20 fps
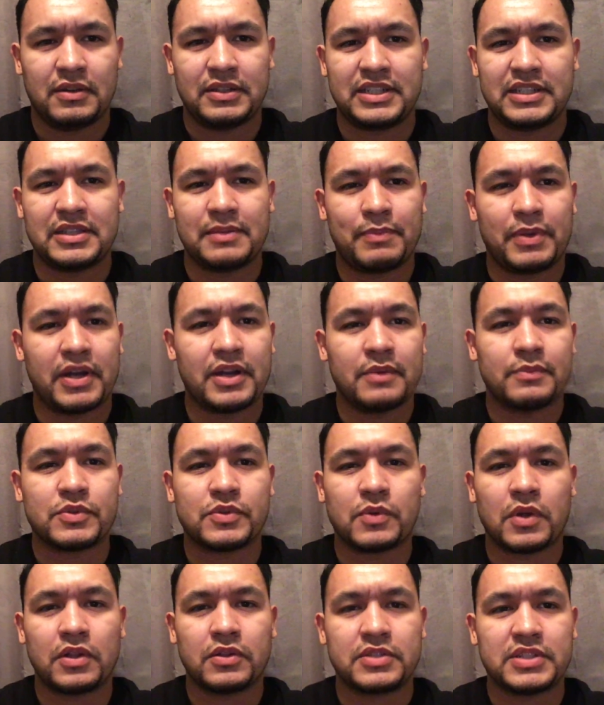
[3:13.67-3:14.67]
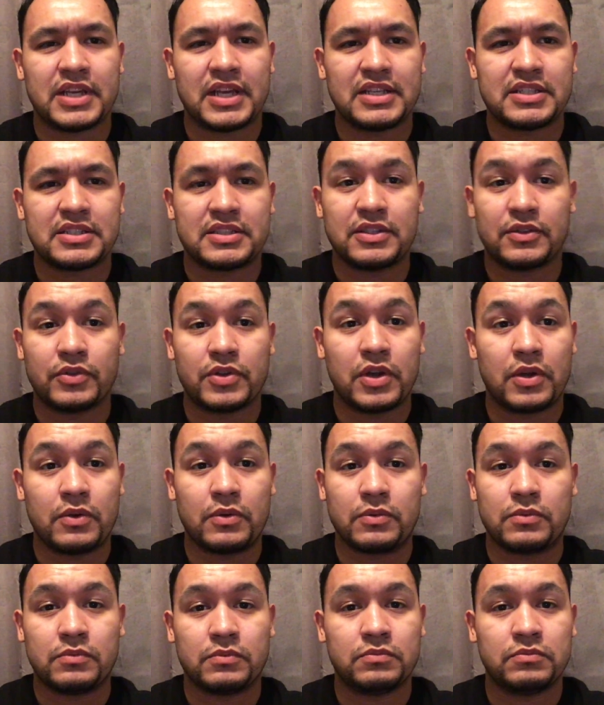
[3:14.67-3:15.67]
Did the barium swallow test, still
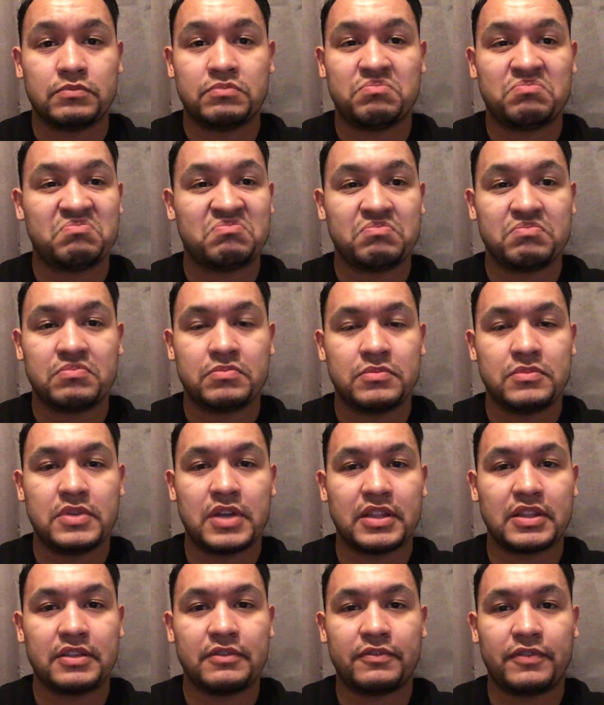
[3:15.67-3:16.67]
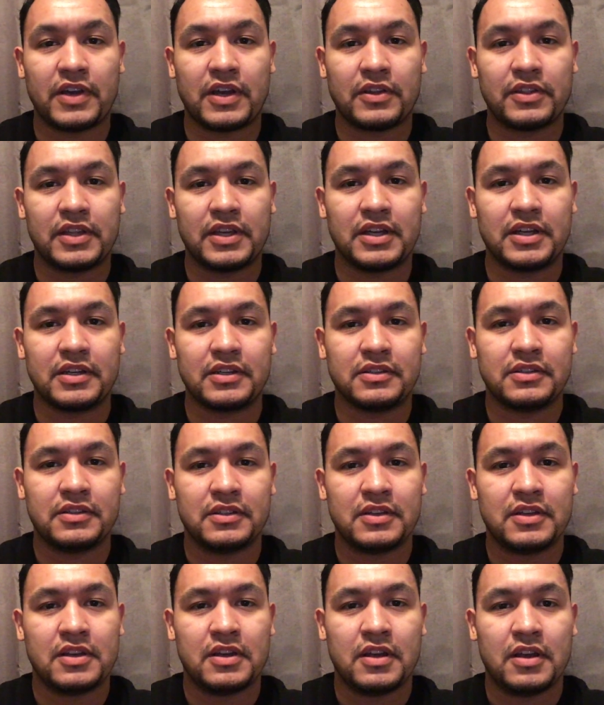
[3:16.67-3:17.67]
no, nothing found there.
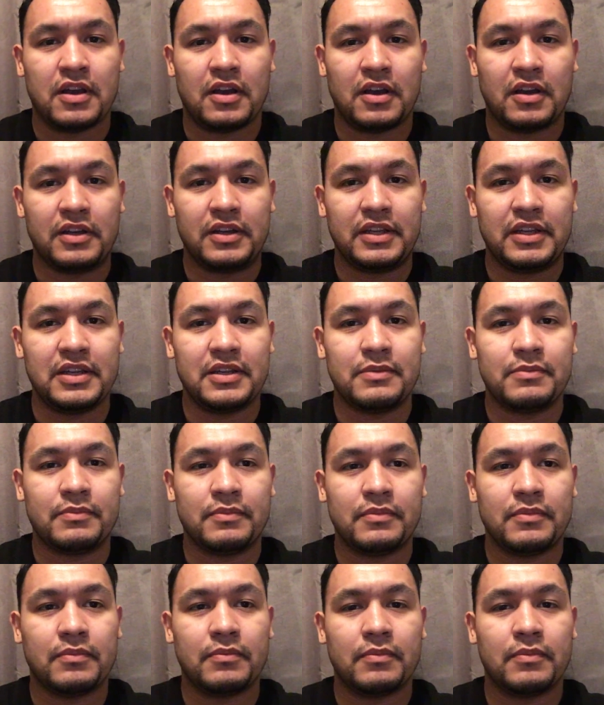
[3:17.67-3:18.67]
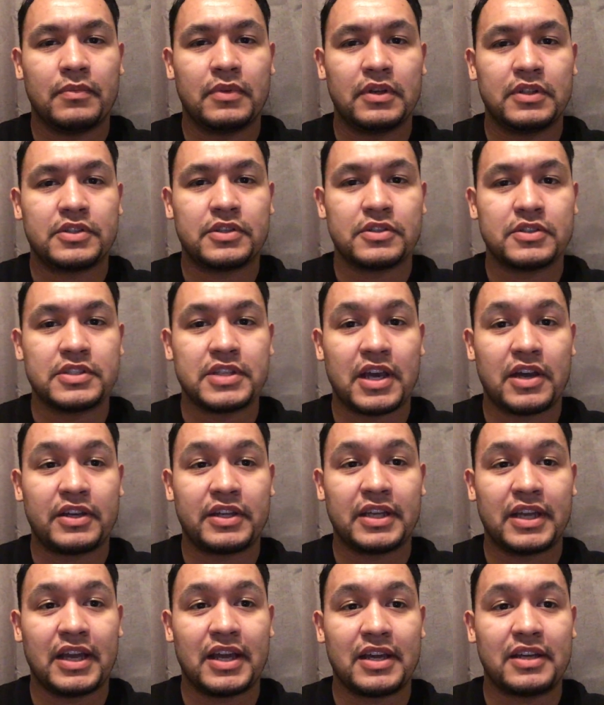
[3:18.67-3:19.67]
On him, it turns out
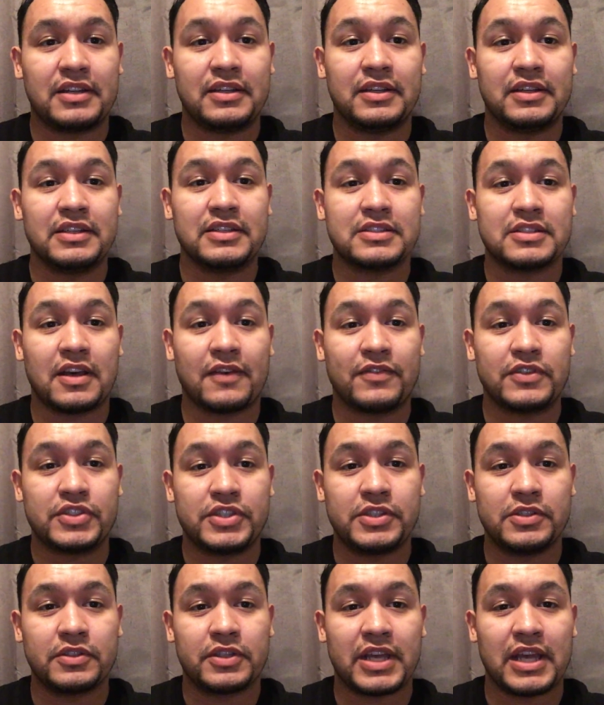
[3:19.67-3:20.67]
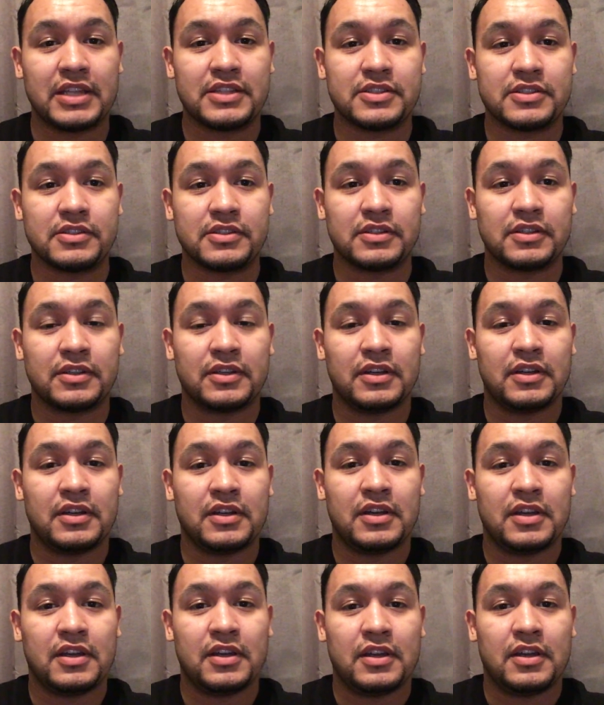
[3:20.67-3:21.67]
he had esophageal cancer.
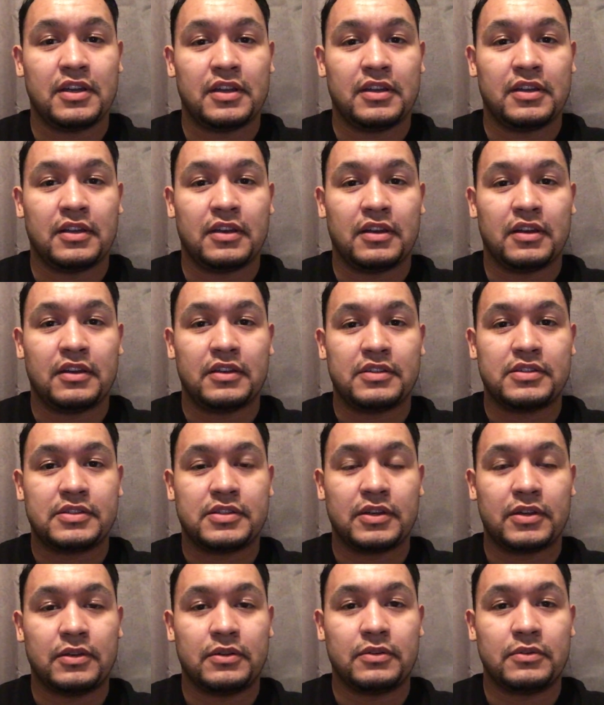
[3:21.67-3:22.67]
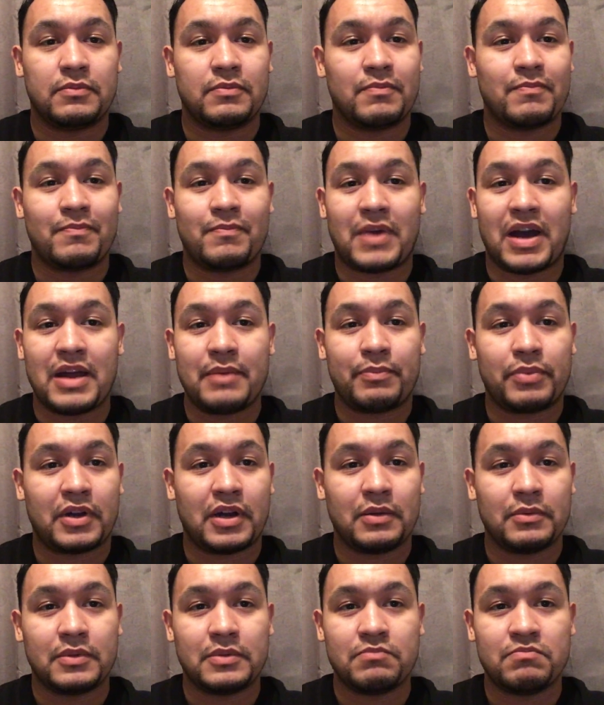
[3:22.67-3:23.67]
So my
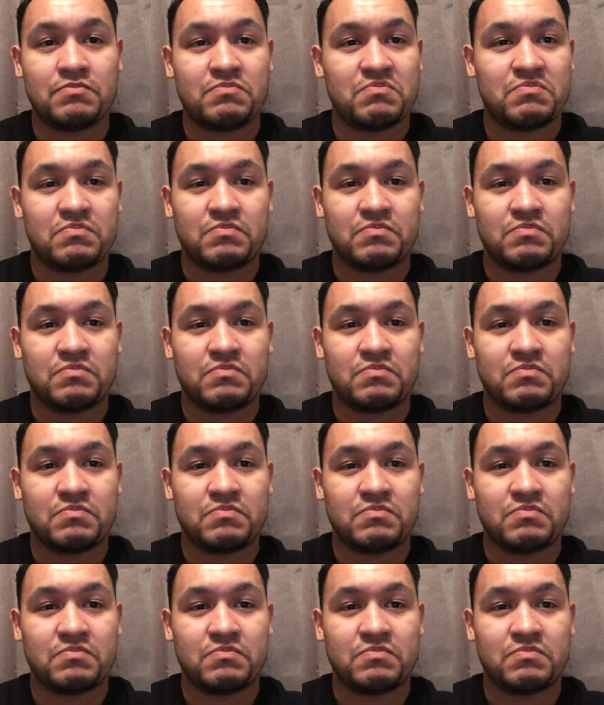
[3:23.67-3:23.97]
problem